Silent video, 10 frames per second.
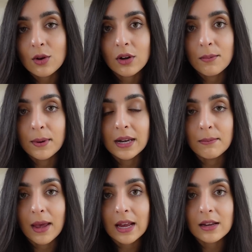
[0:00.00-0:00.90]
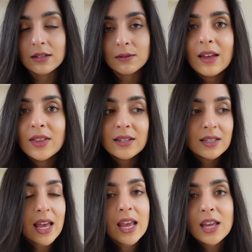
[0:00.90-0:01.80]
your company makes. And then
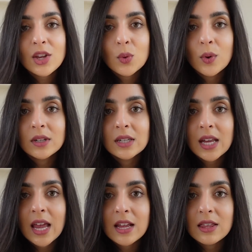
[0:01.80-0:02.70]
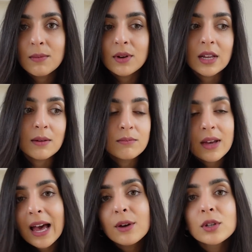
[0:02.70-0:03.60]
say you want to take the money
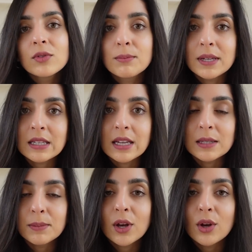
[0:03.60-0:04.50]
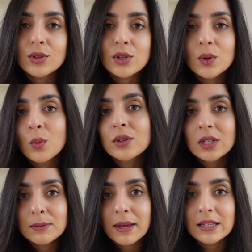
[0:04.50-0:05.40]
out of the business because you want
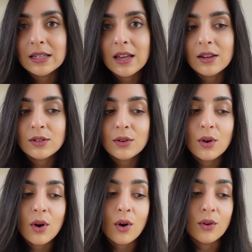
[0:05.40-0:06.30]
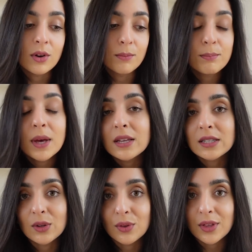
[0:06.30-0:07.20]
to spend it on
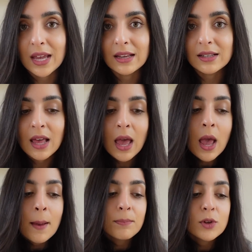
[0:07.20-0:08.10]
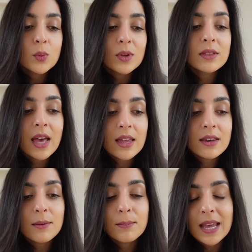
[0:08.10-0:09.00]
personal things. You would
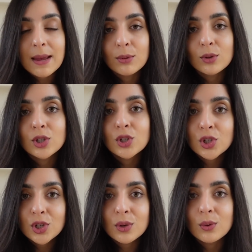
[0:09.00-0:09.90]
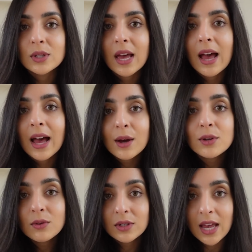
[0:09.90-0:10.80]
then be able to choose how
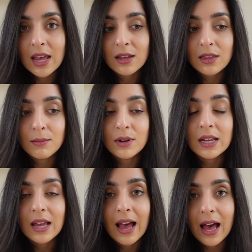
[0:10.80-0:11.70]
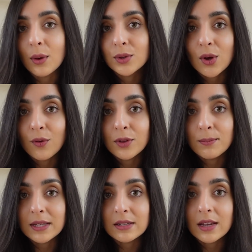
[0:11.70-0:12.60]
you take the money out of the
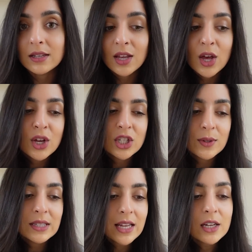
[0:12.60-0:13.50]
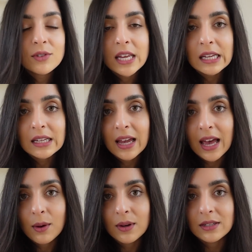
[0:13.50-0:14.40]
business. So instead of taking it
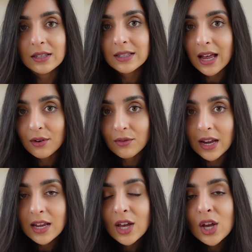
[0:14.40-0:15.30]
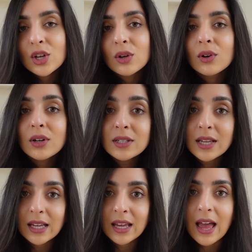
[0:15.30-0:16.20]
out as a salary, you could
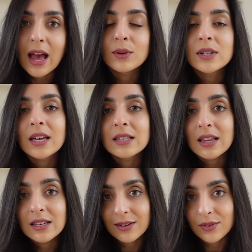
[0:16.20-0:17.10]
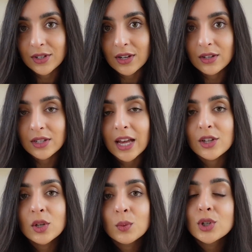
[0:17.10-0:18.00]
take it out as a dividend.
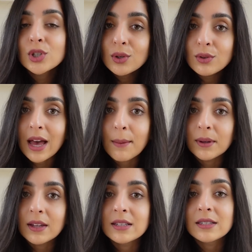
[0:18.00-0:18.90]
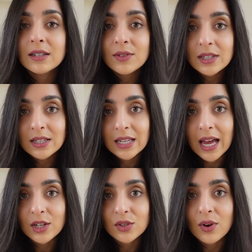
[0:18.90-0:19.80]
And you would do that because dividend
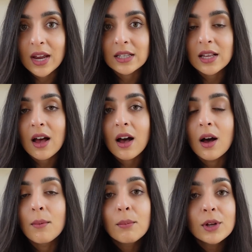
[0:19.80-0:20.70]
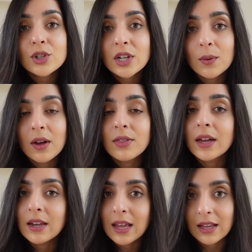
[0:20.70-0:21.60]
tax rates are much lower
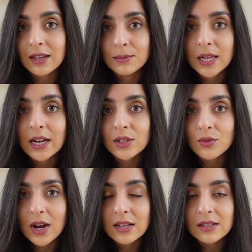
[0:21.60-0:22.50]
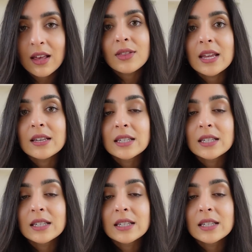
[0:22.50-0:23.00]
than income tax rates. The